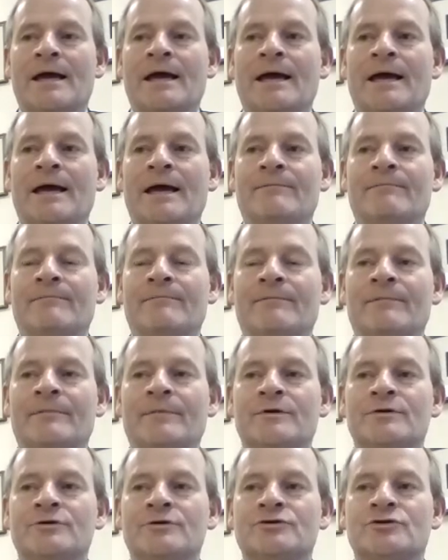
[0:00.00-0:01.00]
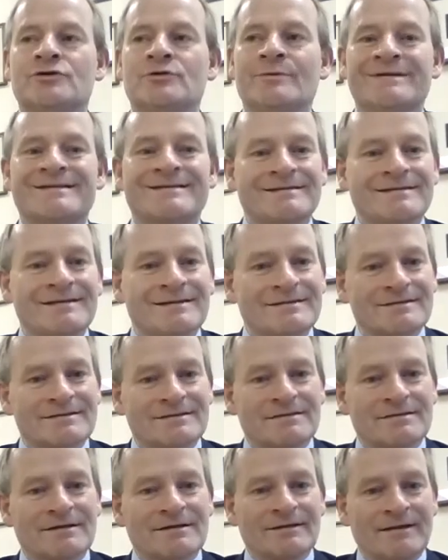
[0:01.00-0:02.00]
to
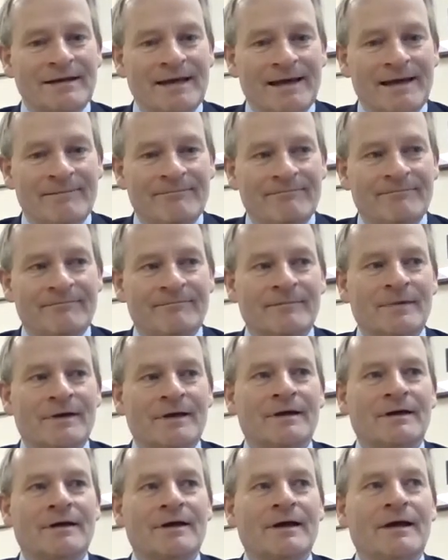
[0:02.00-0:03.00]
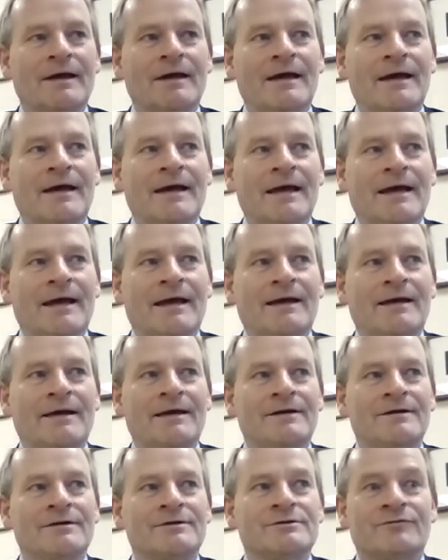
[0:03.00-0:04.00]
assist them
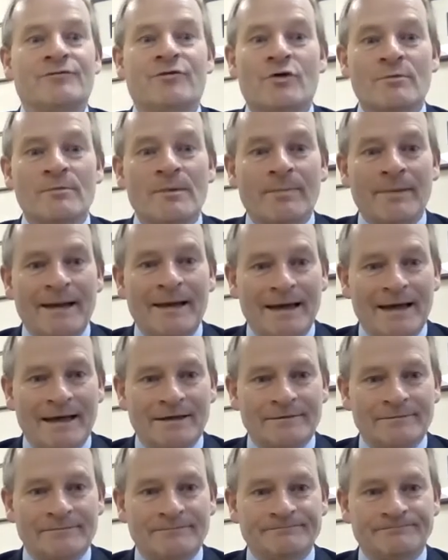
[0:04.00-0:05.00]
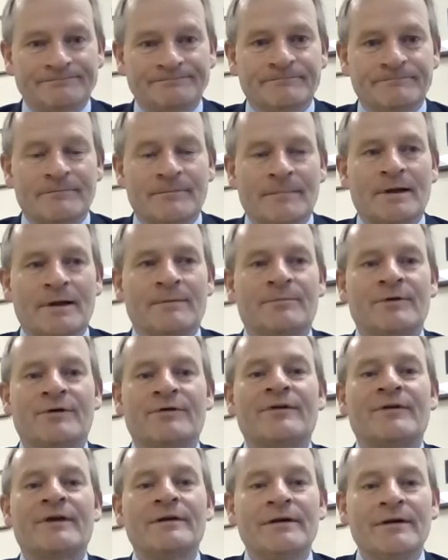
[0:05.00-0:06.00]
to form a plan,
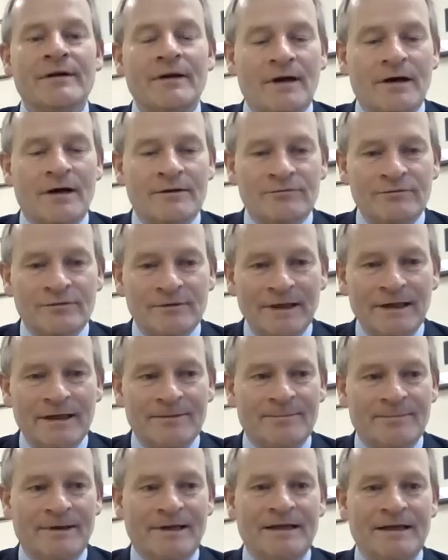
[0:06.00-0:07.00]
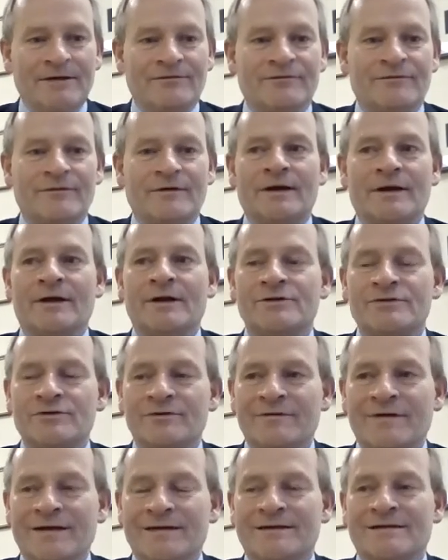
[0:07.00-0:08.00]
because I really believe, and I do
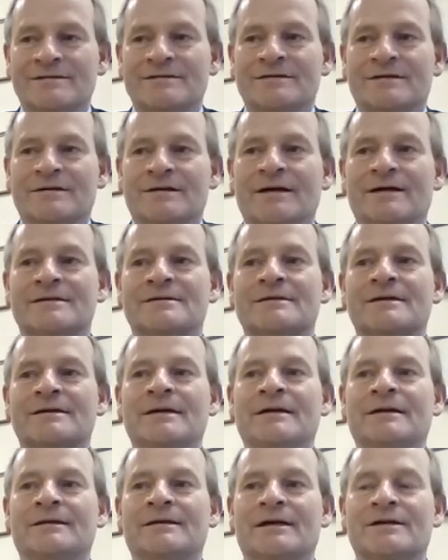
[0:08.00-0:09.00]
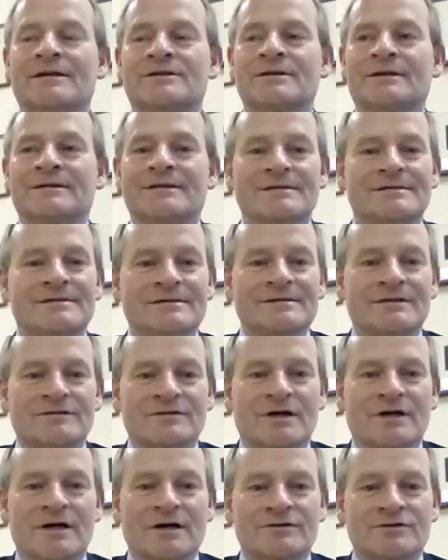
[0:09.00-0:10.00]
say this to clients, that this is a
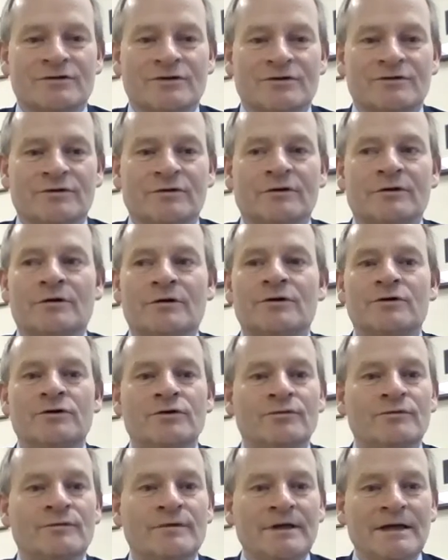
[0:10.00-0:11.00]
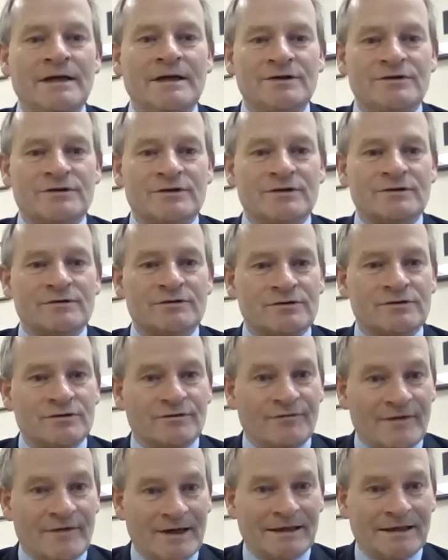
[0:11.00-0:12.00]
dark tunnel. You need to
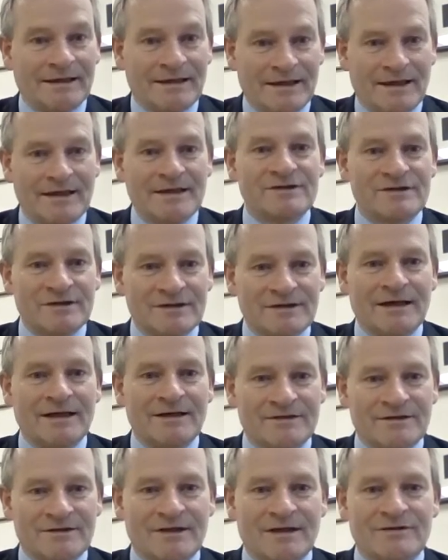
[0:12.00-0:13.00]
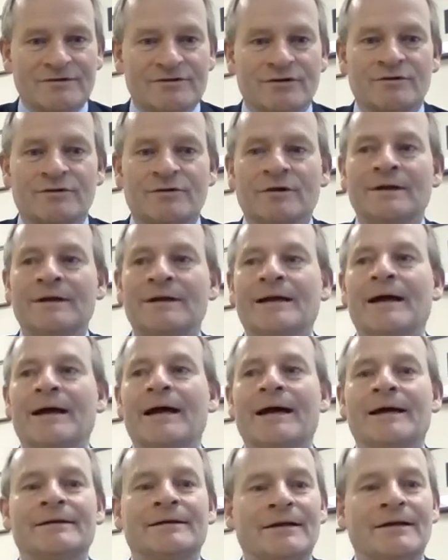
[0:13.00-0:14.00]
find light at the end of that tunnel.
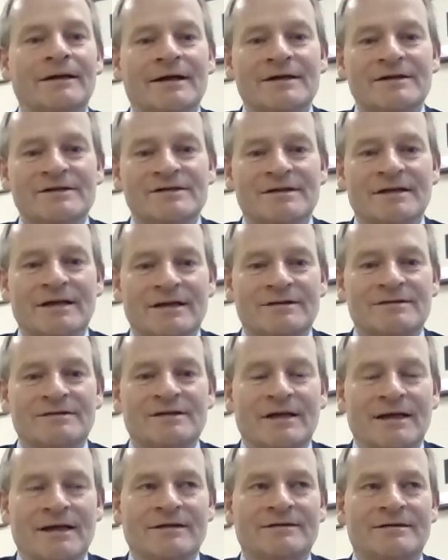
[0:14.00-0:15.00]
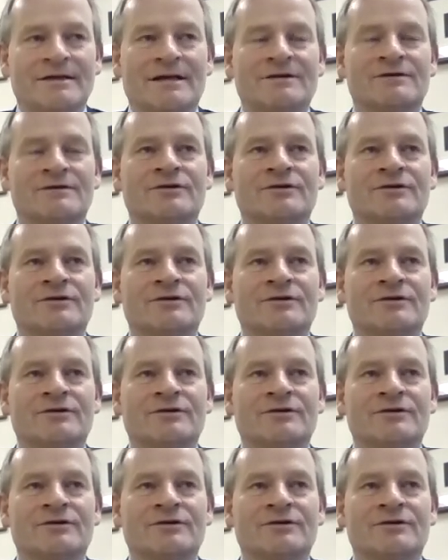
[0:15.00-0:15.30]
And the light at the end of that